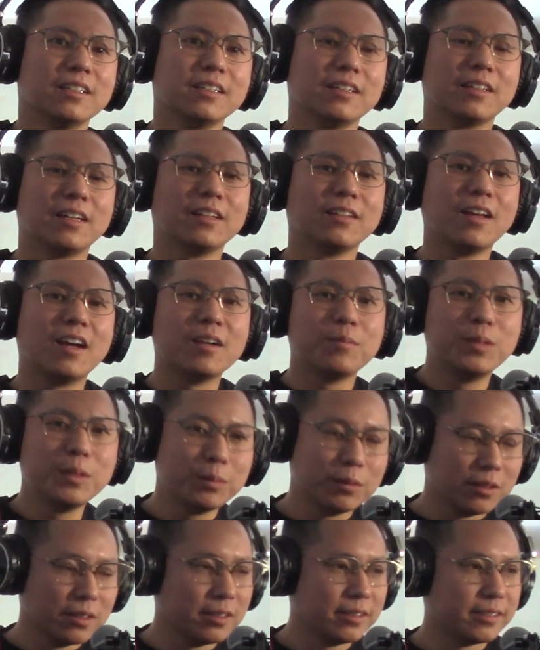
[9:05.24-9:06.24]
a lot of people
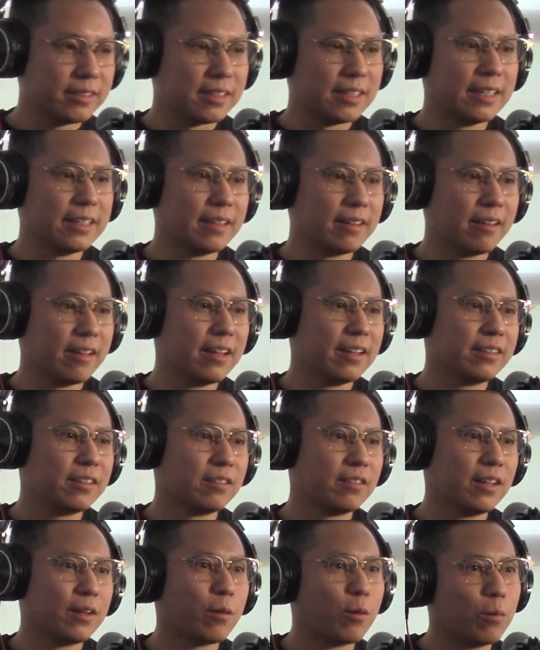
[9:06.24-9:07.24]
listening, like, they're
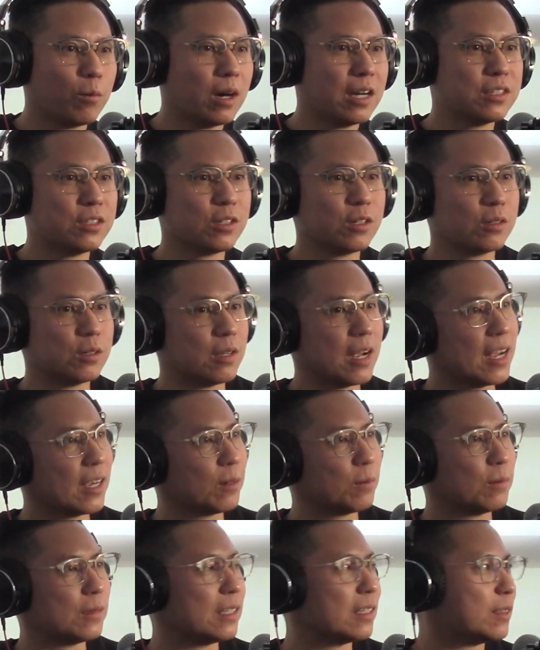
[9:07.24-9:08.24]
like, "Oh, why'd you go to
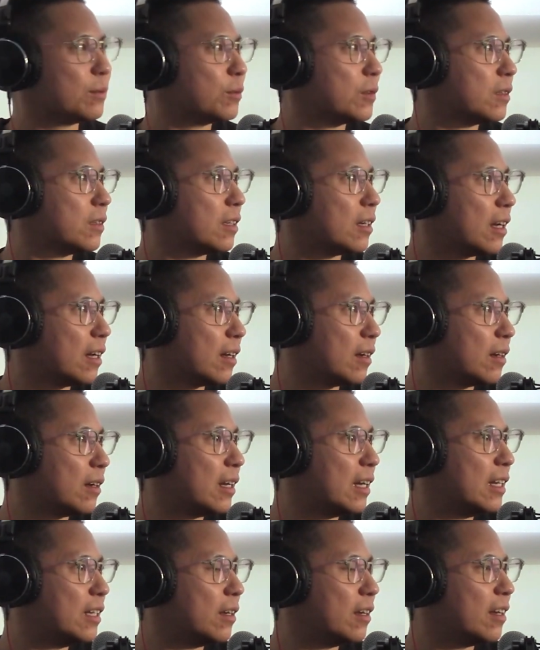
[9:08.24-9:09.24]
Equium?"
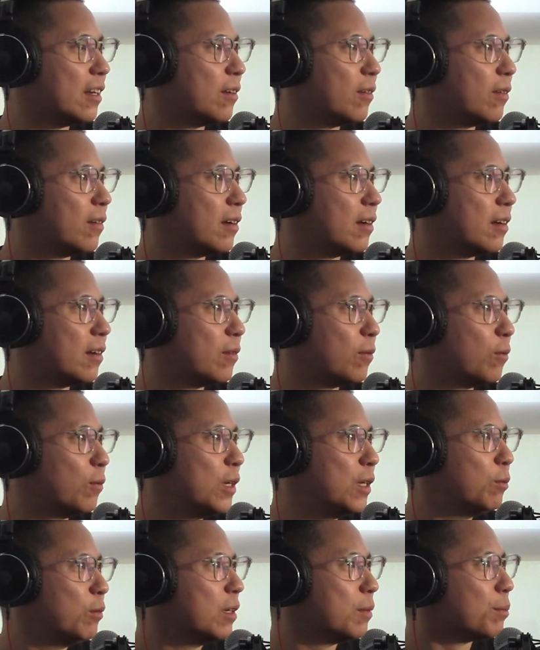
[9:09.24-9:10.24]
We
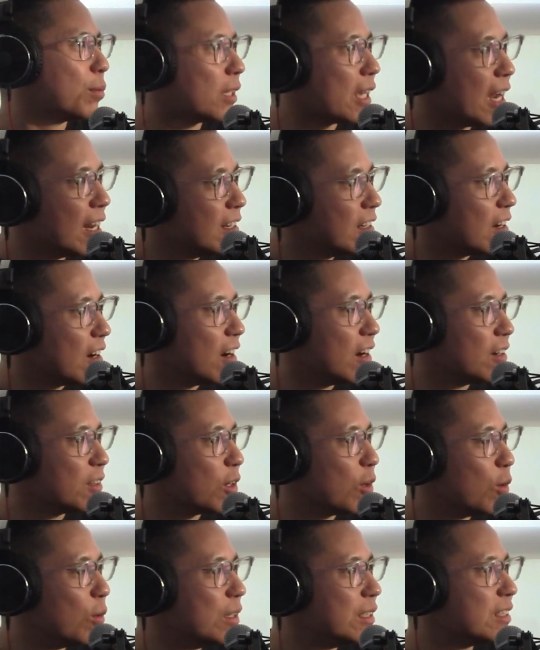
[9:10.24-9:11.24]
weren't planning on
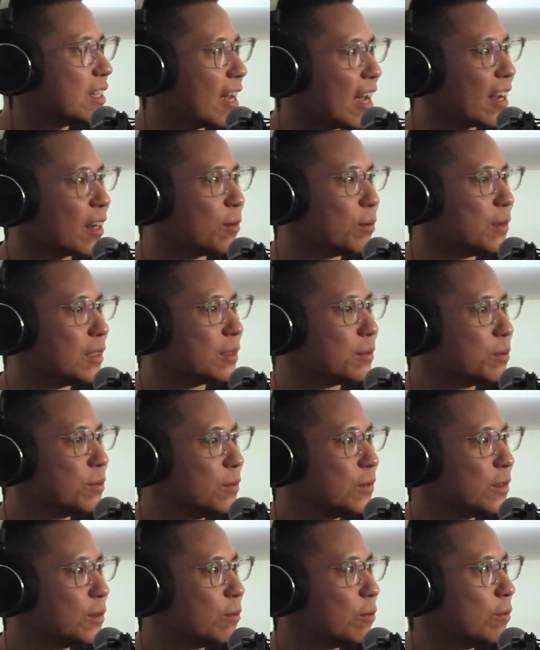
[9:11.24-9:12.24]
going to Equium.
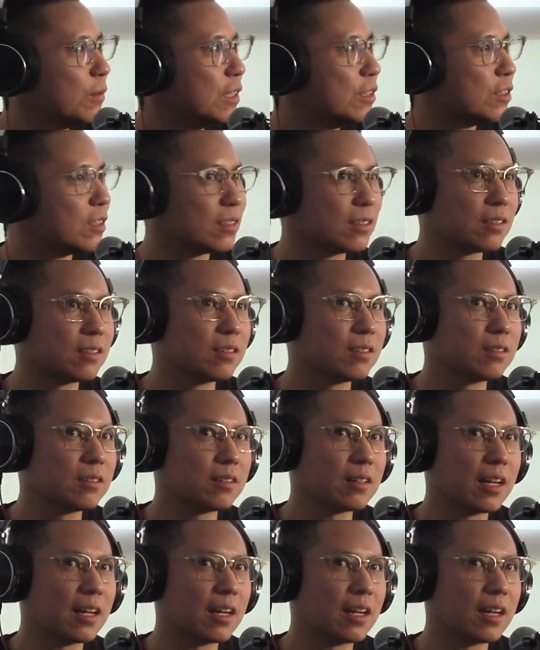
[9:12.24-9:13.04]
We just